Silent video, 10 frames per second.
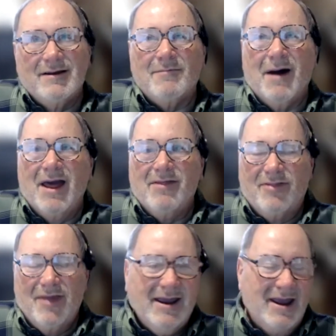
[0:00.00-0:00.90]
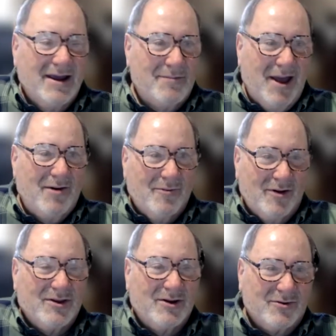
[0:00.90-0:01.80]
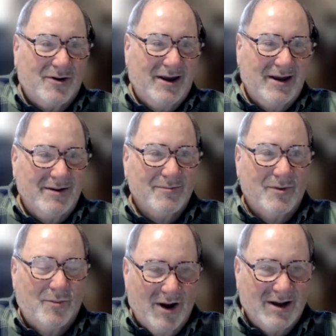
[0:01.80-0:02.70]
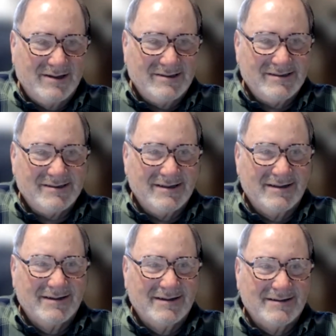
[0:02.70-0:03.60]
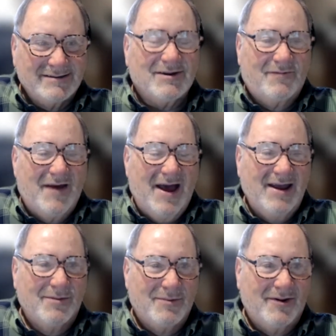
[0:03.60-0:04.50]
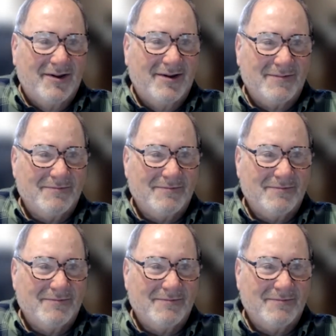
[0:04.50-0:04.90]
my thinking about what the dream was so valuable.